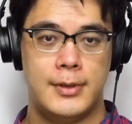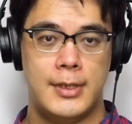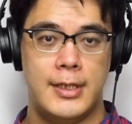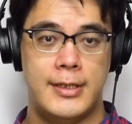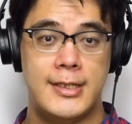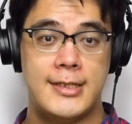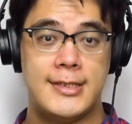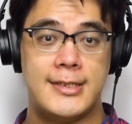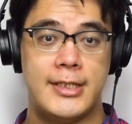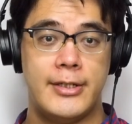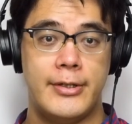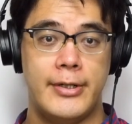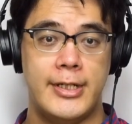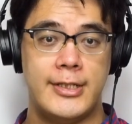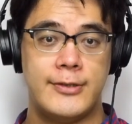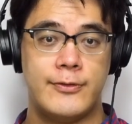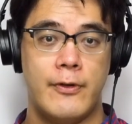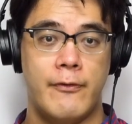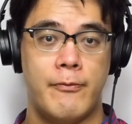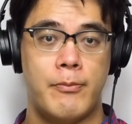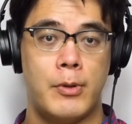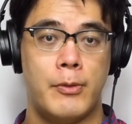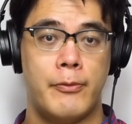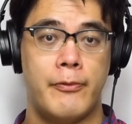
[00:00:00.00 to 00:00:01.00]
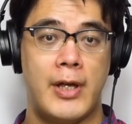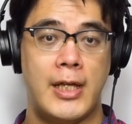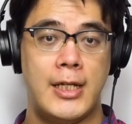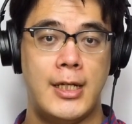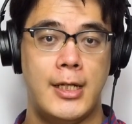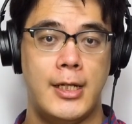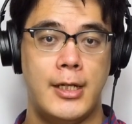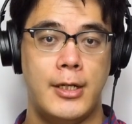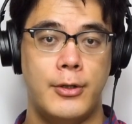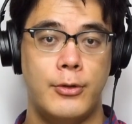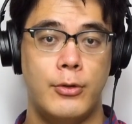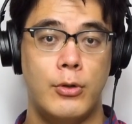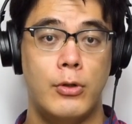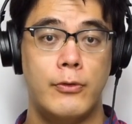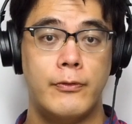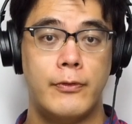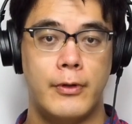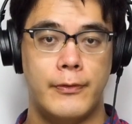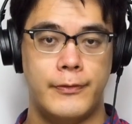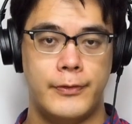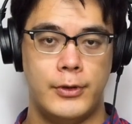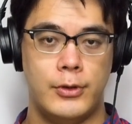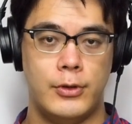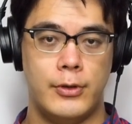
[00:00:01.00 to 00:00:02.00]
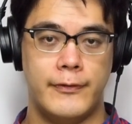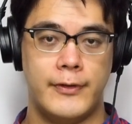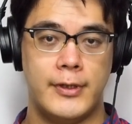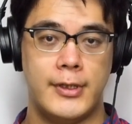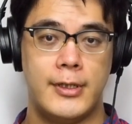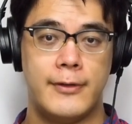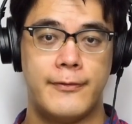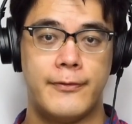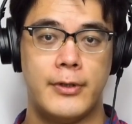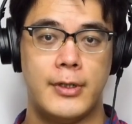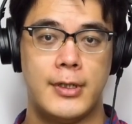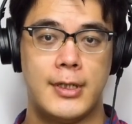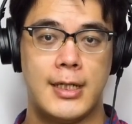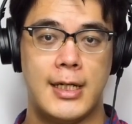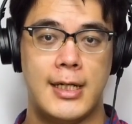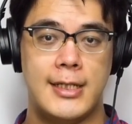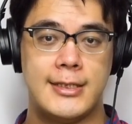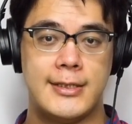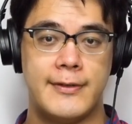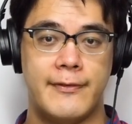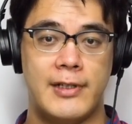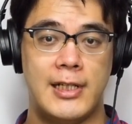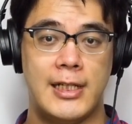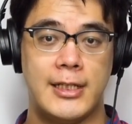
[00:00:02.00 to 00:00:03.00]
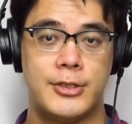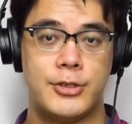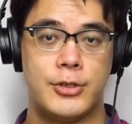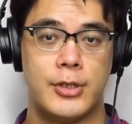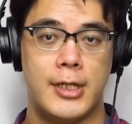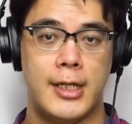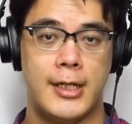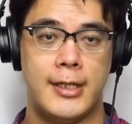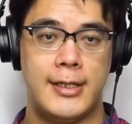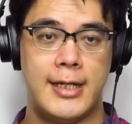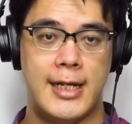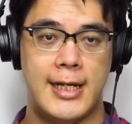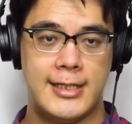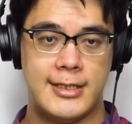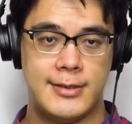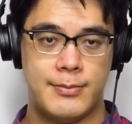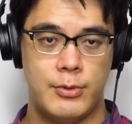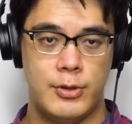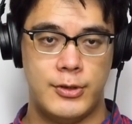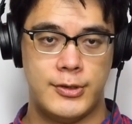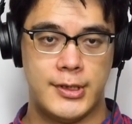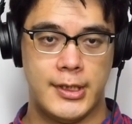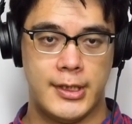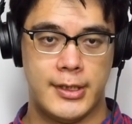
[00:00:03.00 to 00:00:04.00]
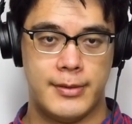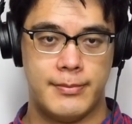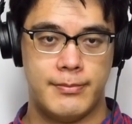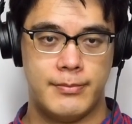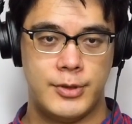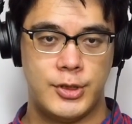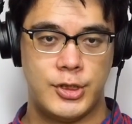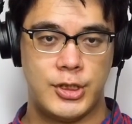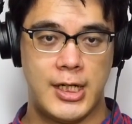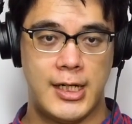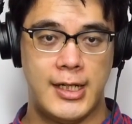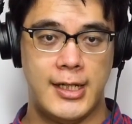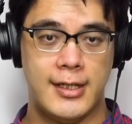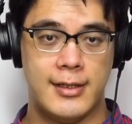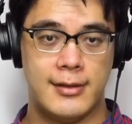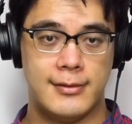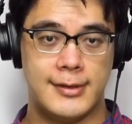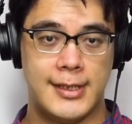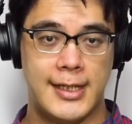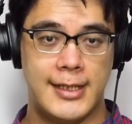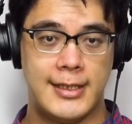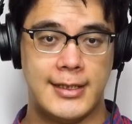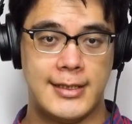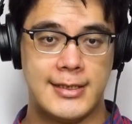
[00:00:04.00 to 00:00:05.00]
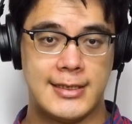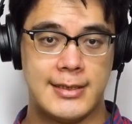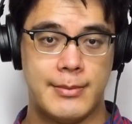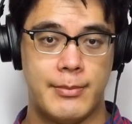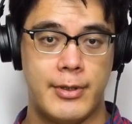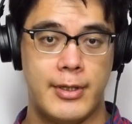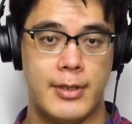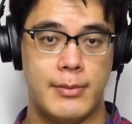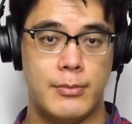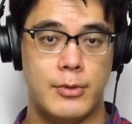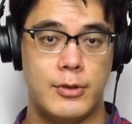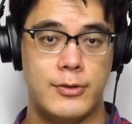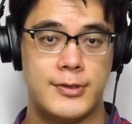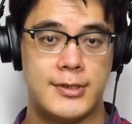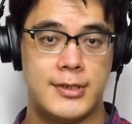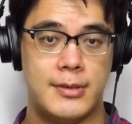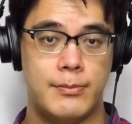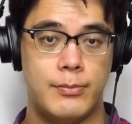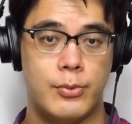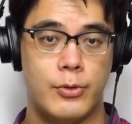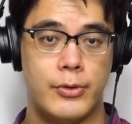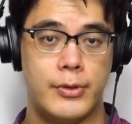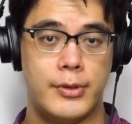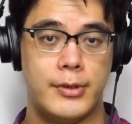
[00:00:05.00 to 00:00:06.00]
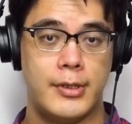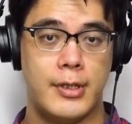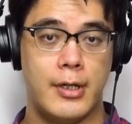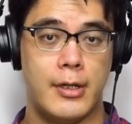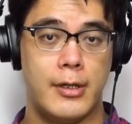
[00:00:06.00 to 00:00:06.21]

In this series, we've provided an overview of the different kinds of electronic dance music, shining a light on some of the most important